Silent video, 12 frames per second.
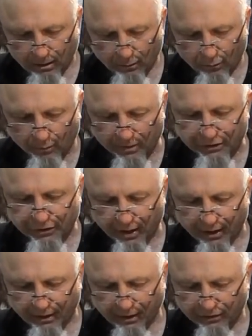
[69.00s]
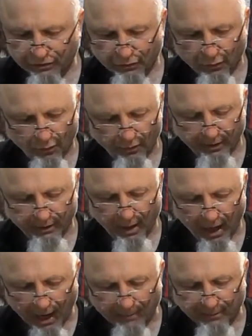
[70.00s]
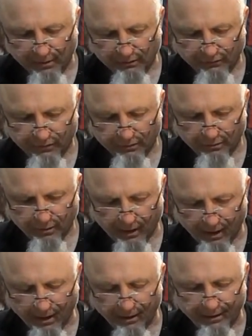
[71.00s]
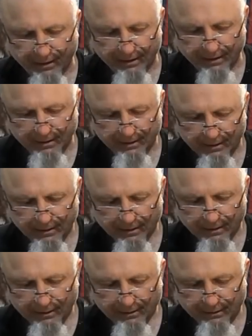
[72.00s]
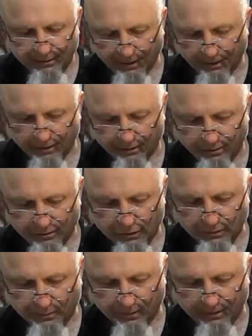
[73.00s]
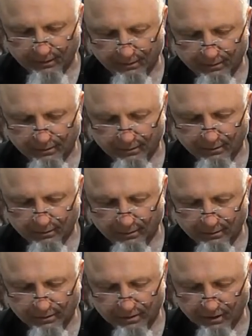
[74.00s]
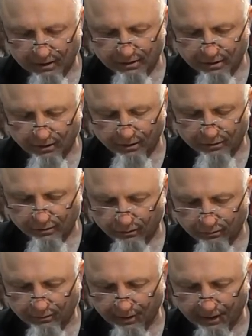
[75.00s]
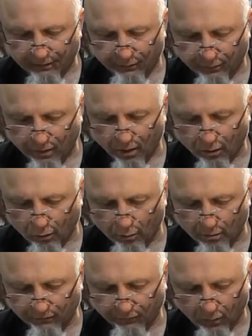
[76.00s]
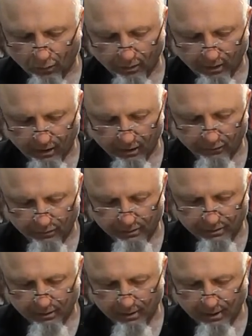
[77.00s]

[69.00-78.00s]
will be sharing his story in Hopkinsville. Gary Drinkard spent 6 years on death row before he was